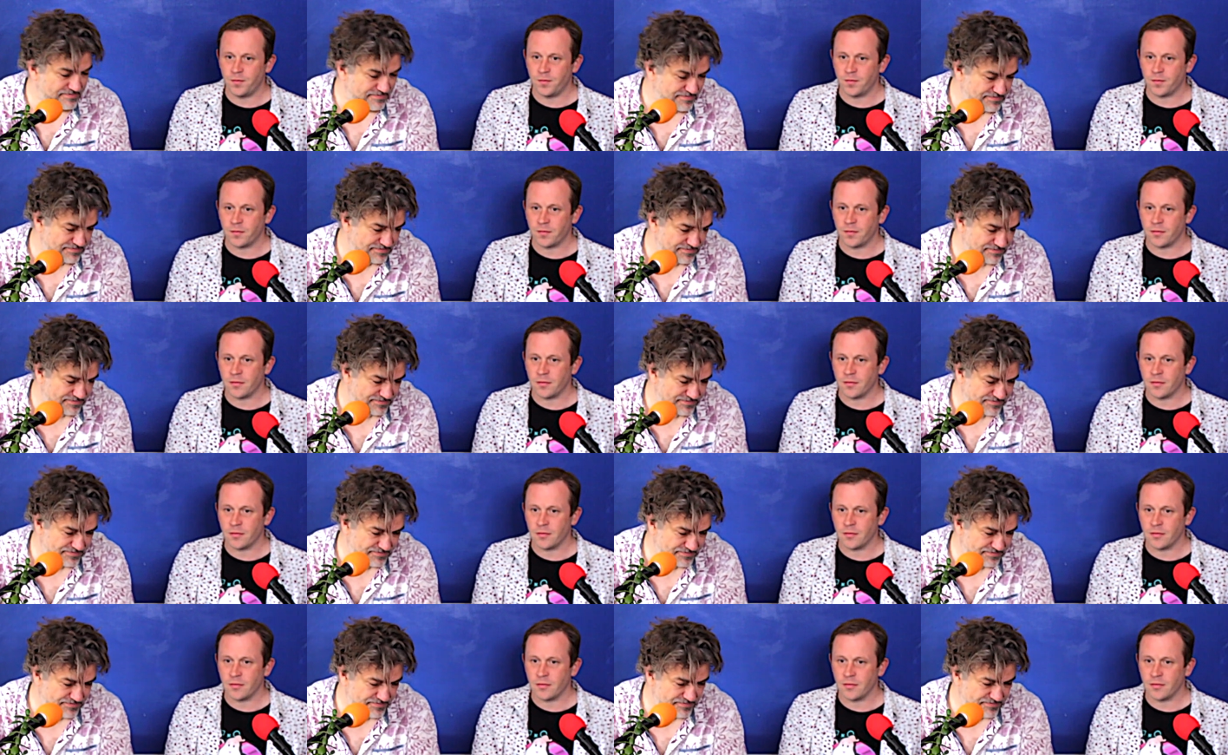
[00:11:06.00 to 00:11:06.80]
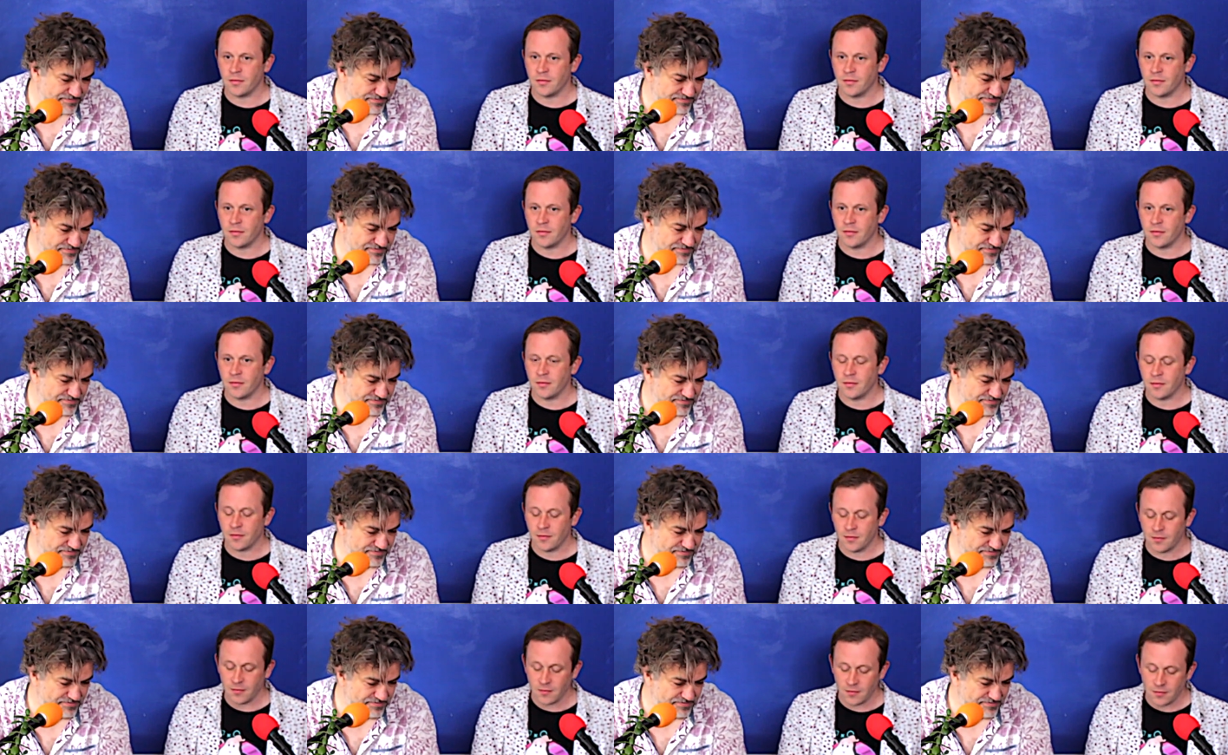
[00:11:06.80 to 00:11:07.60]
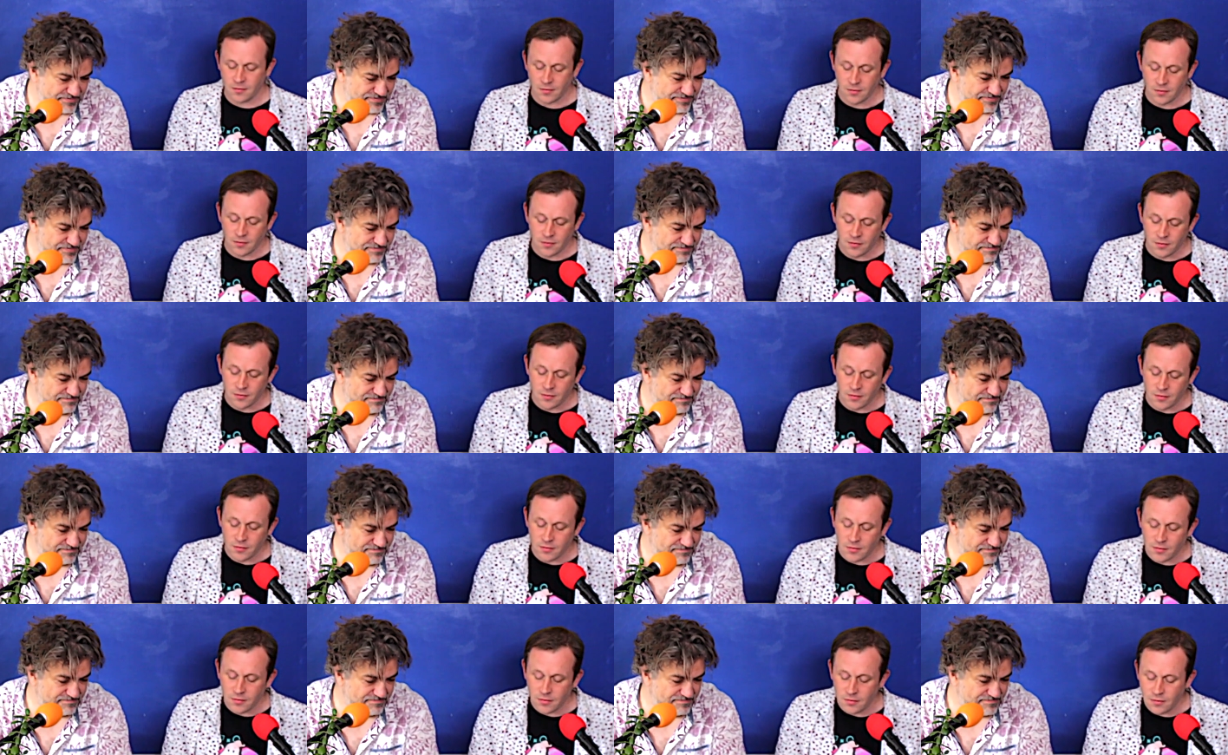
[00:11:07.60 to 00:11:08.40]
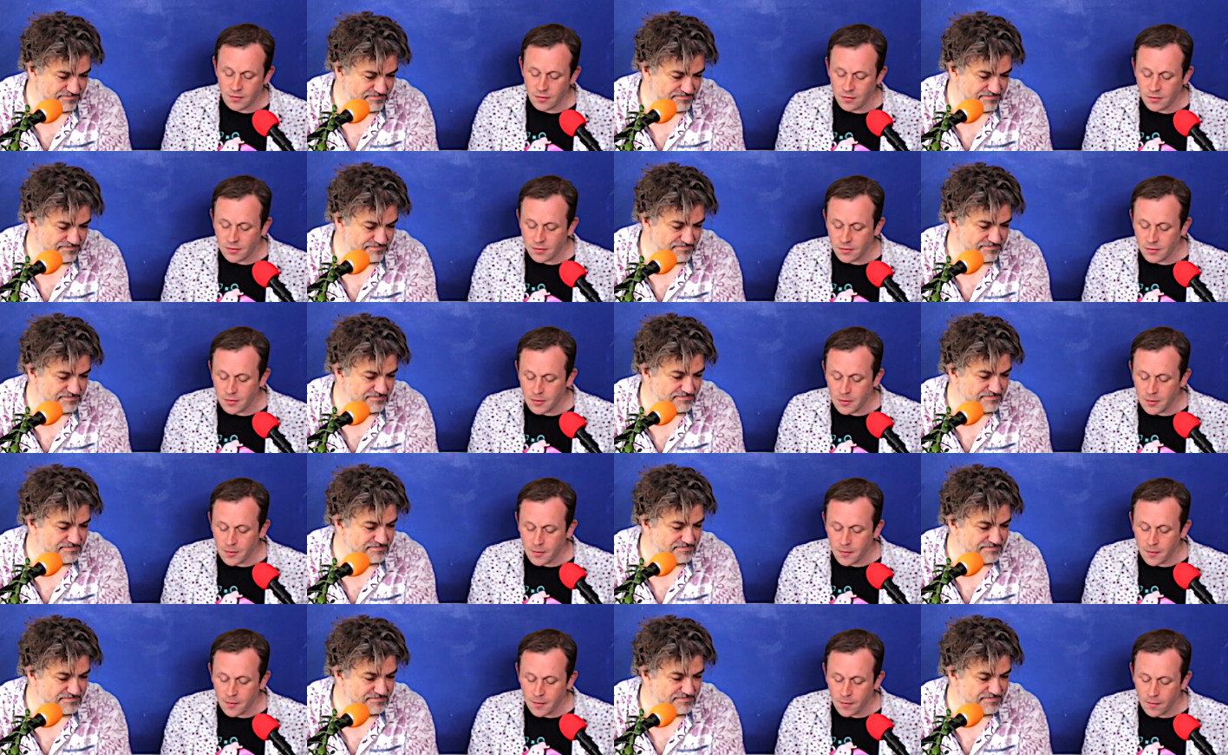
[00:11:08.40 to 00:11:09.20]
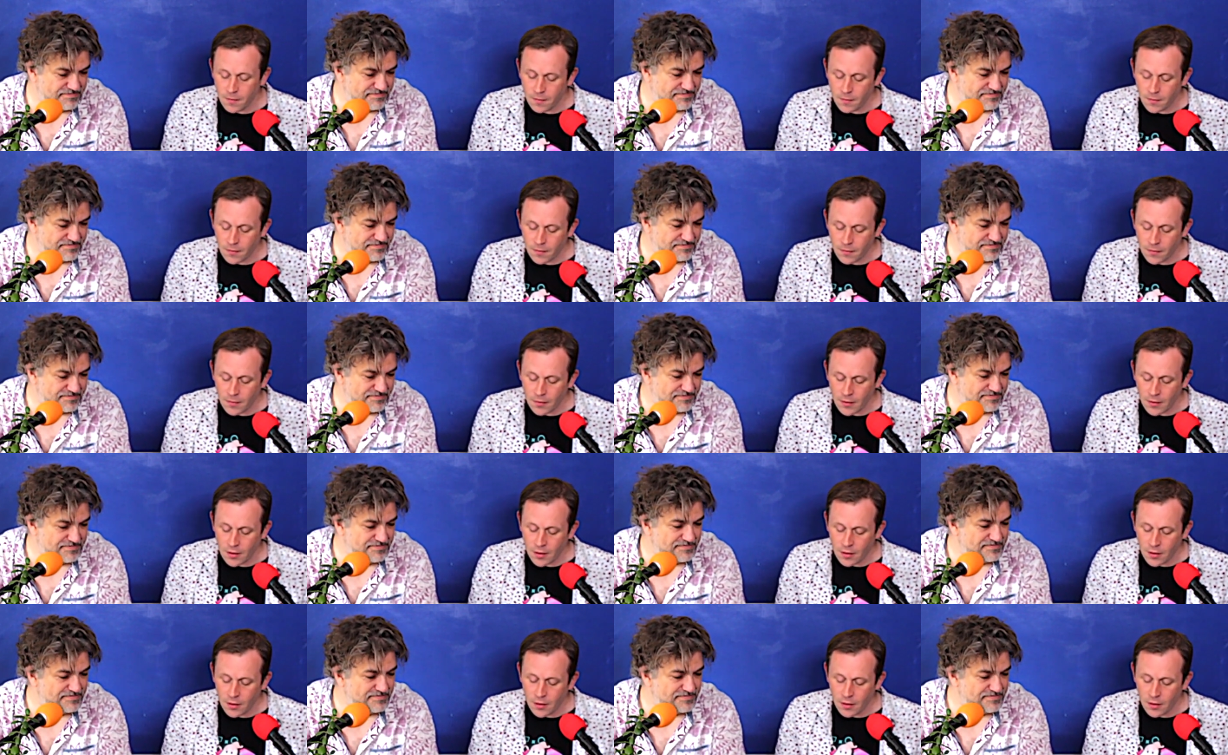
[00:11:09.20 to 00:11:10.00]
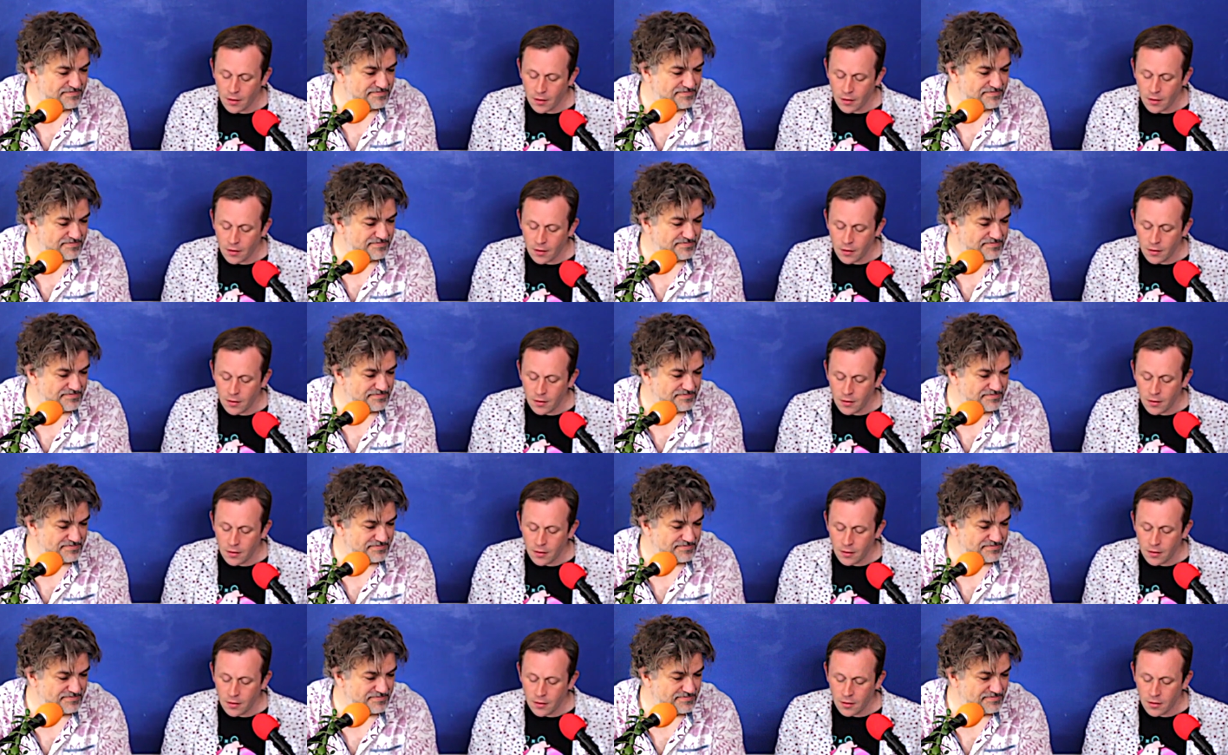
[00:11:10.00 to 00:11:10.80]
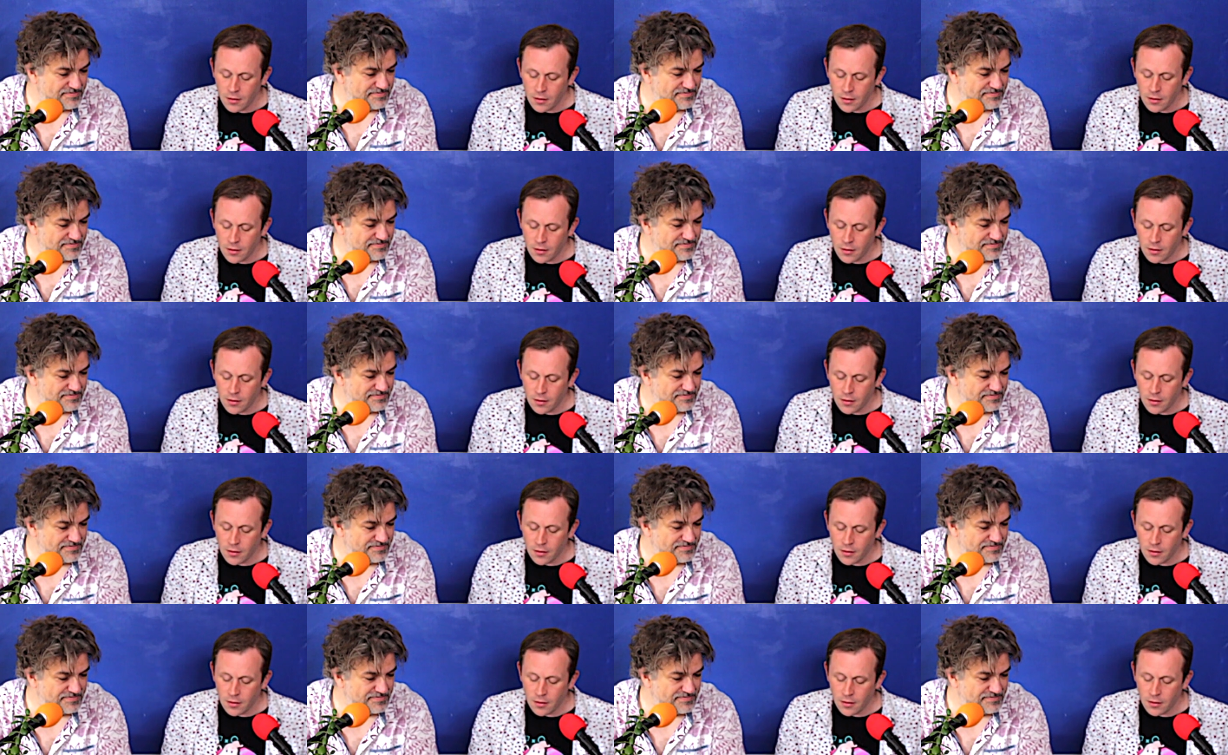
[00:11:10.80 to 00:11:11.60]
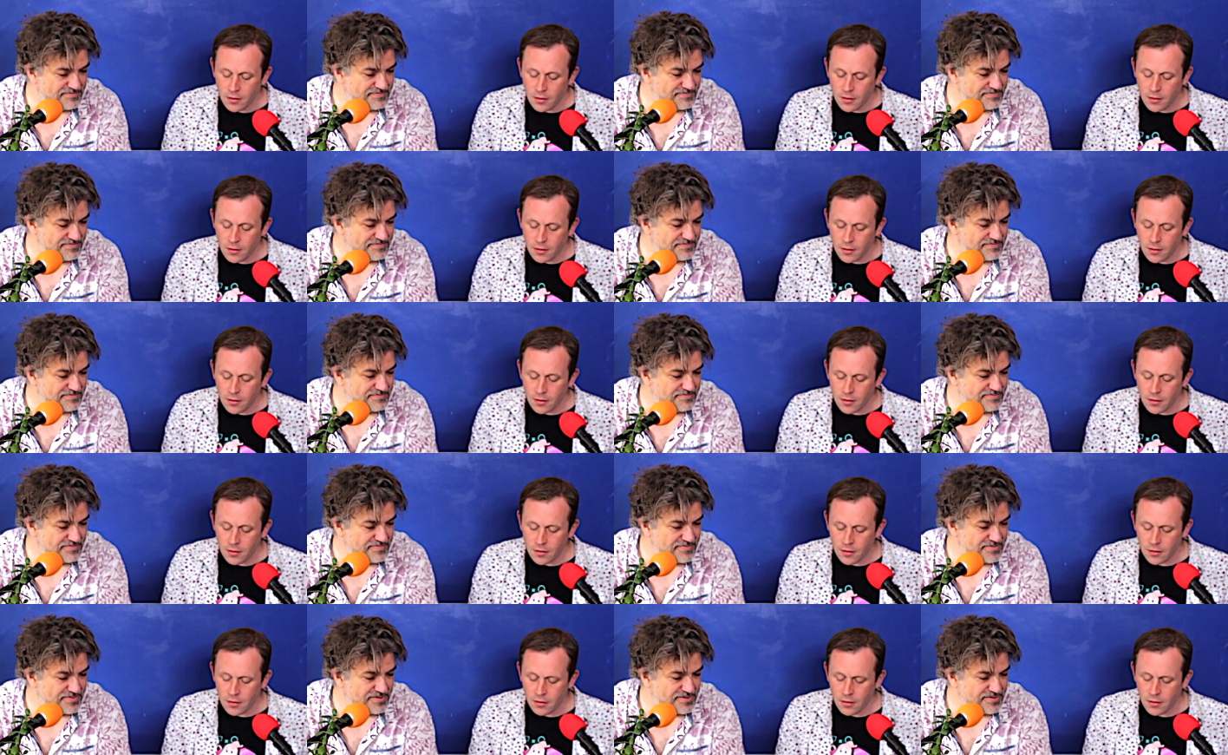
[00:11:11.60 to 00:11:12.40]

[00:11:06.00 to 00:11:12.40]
(silence)